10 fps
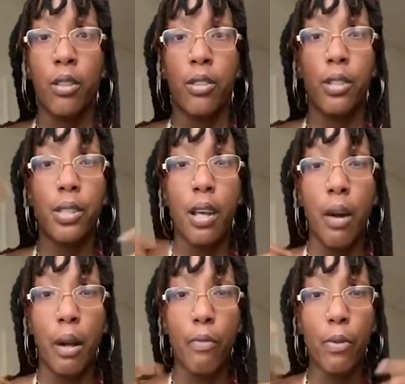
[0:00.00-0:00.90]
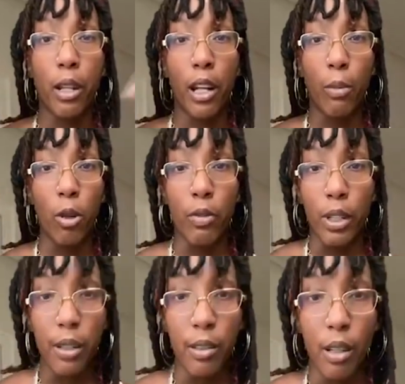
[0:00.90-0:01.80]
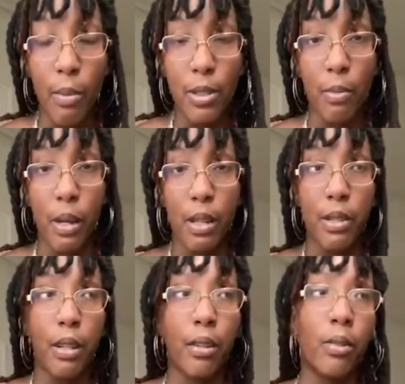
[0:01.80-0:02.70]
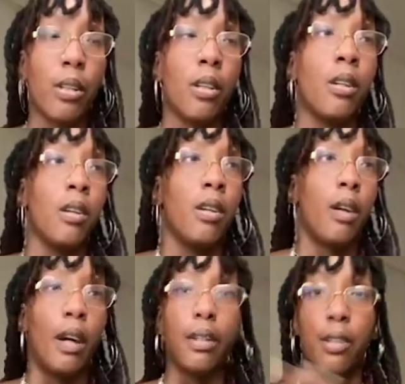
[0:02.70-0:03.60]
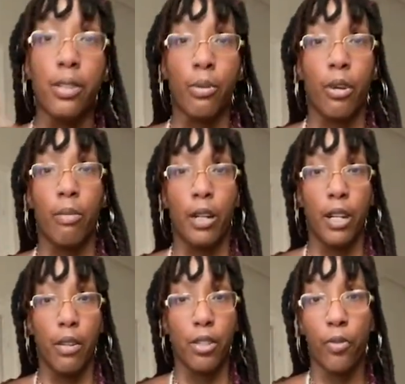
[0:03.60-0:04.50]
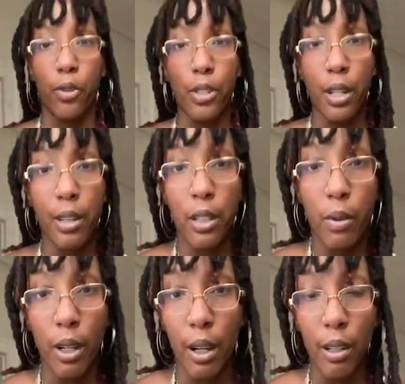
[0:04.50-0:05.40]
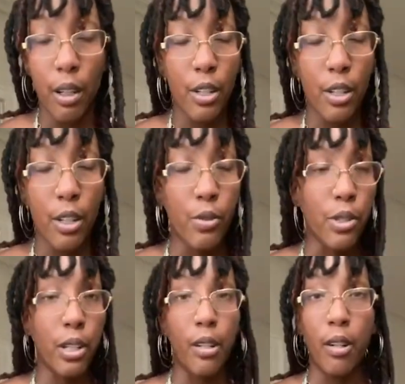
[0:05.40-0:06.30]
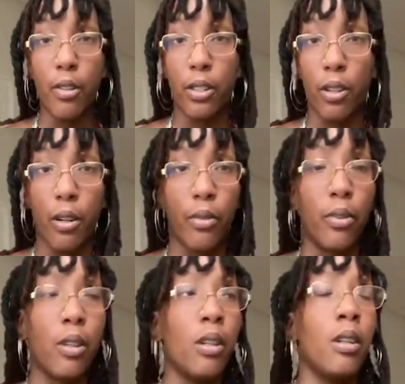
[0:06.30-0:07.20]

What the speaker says: So just now, and I'm feeling like I'm overheating and I'm about to pass out, I needed some carbohydrates. The first thing I did when I got in the house was take all this off